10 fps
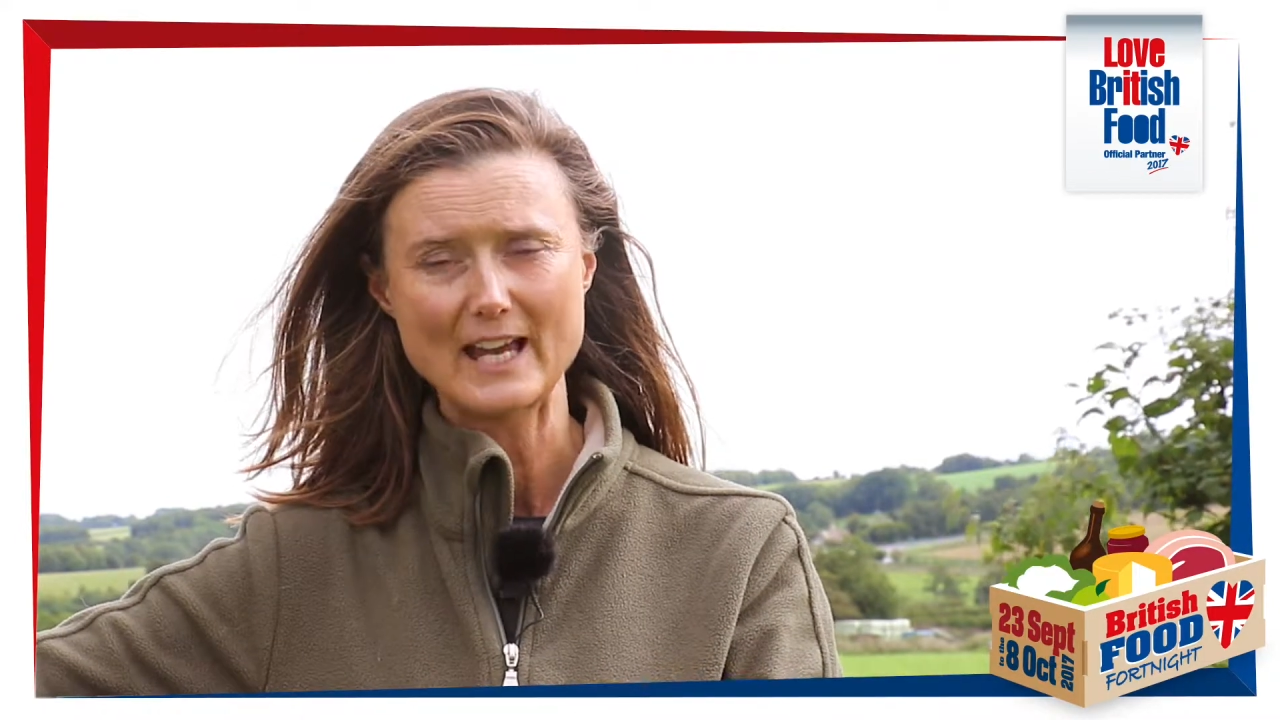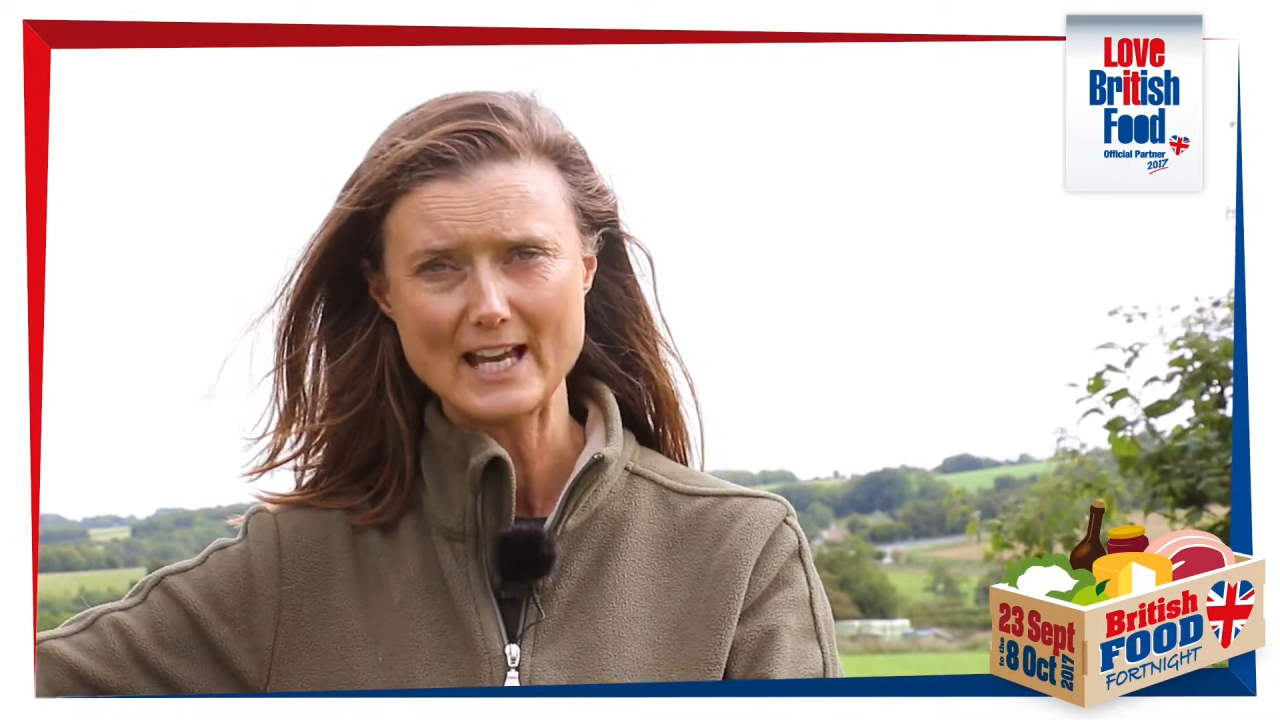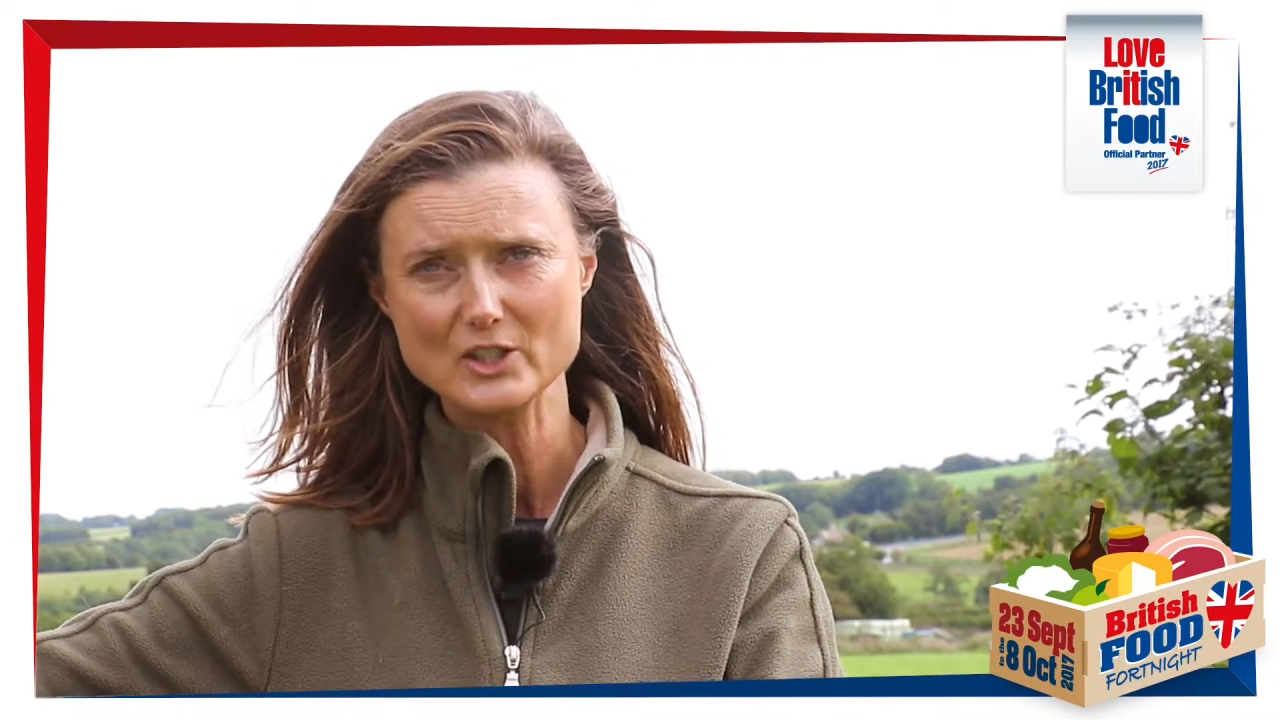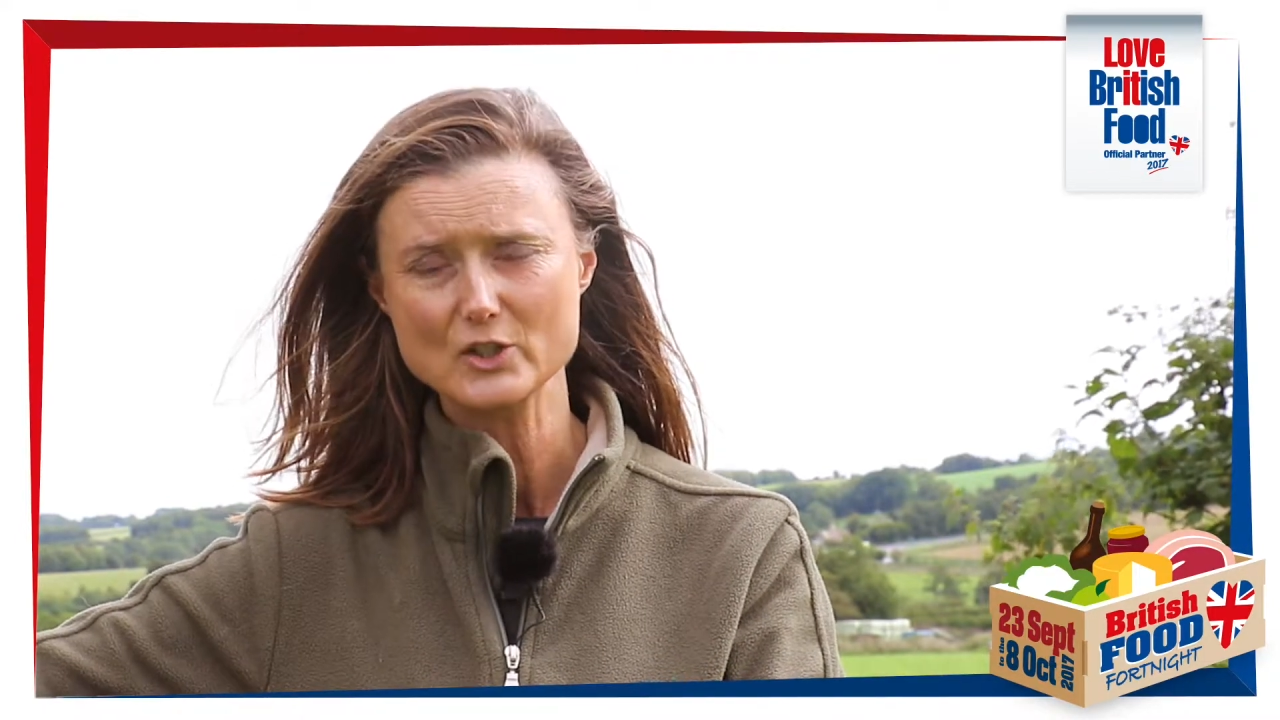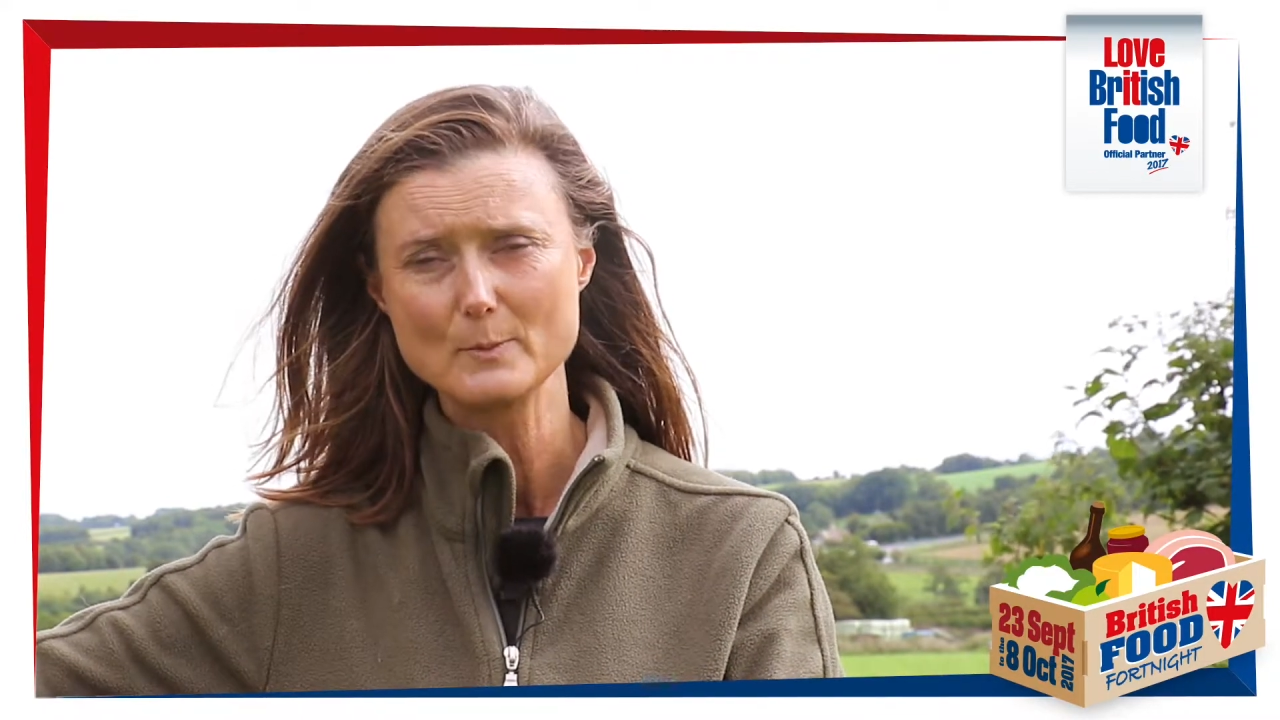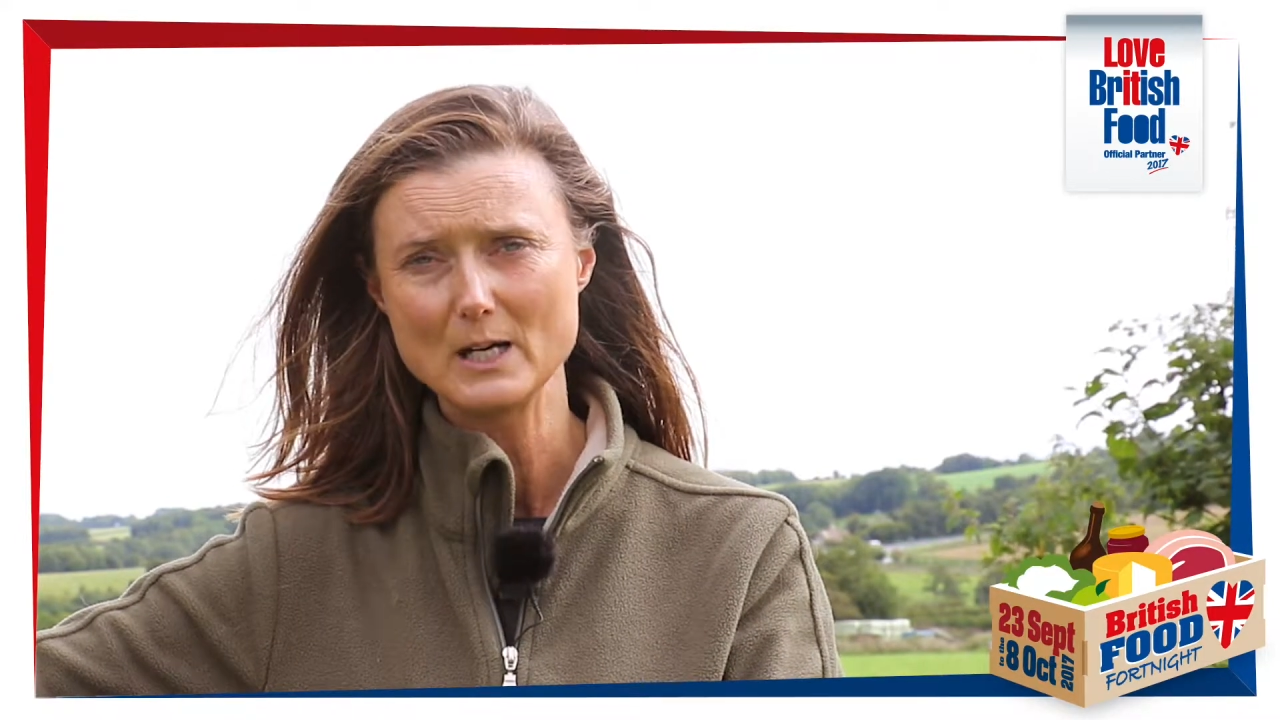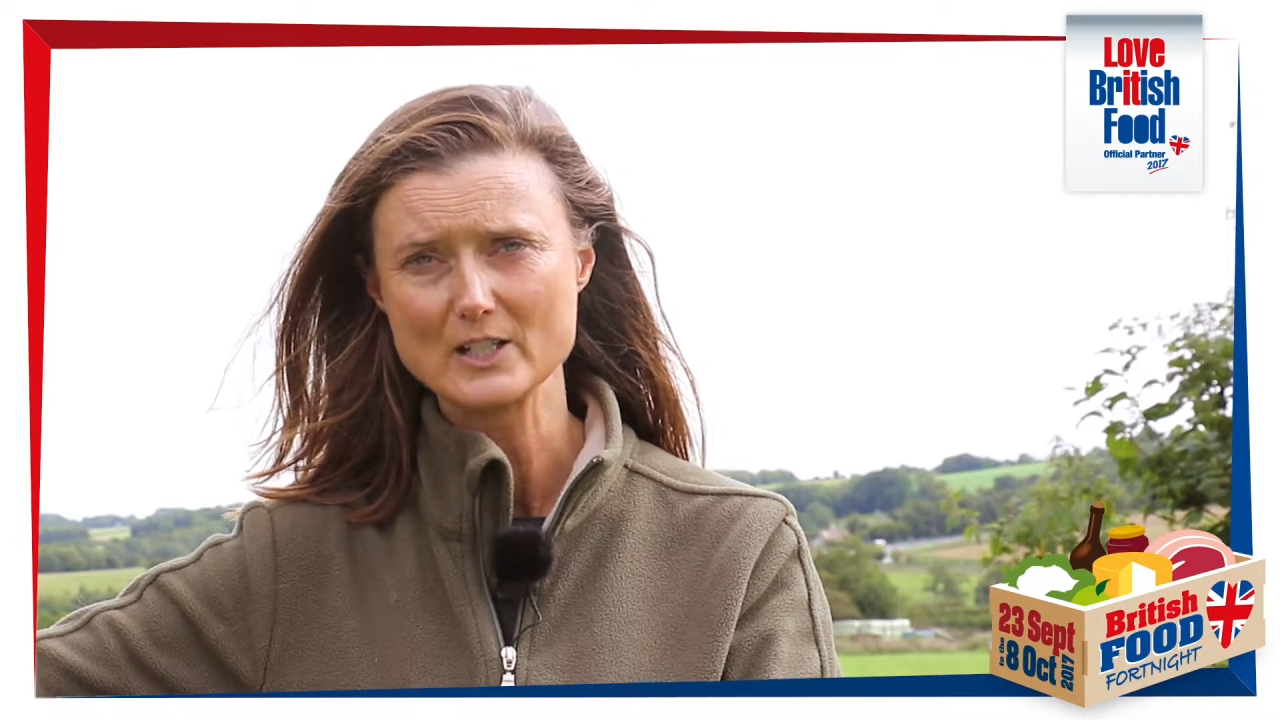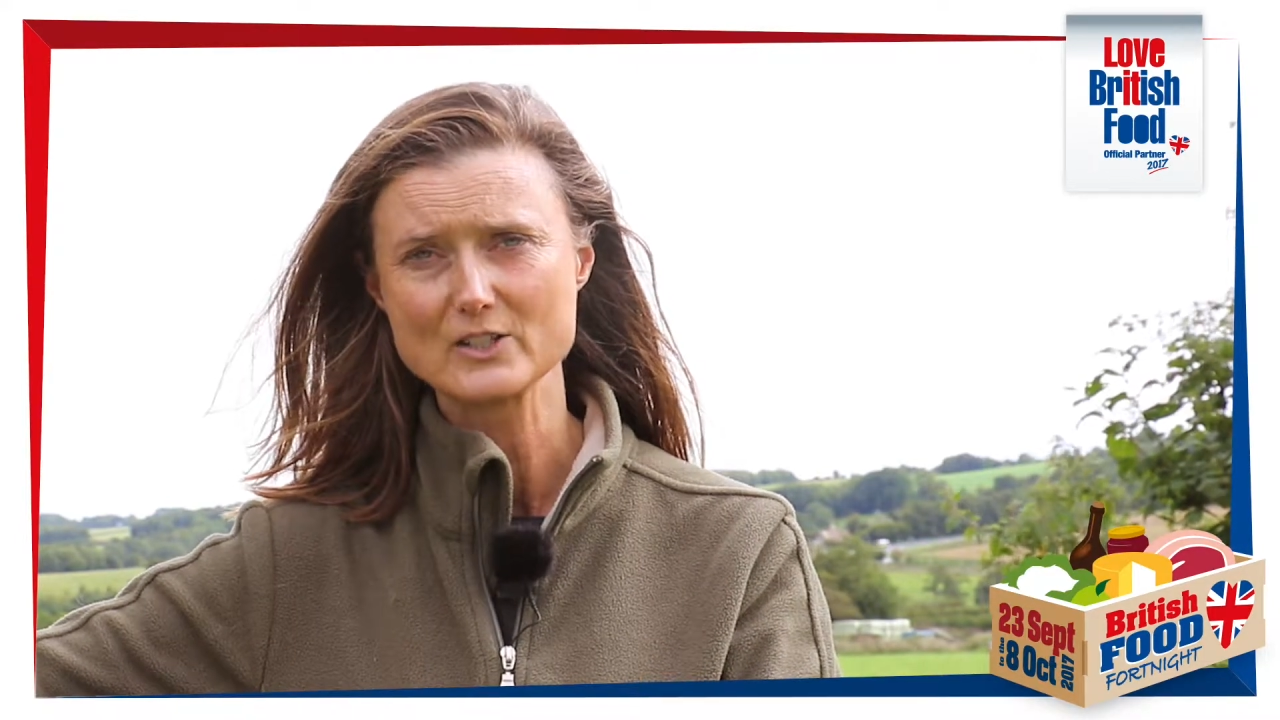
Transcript: extra mile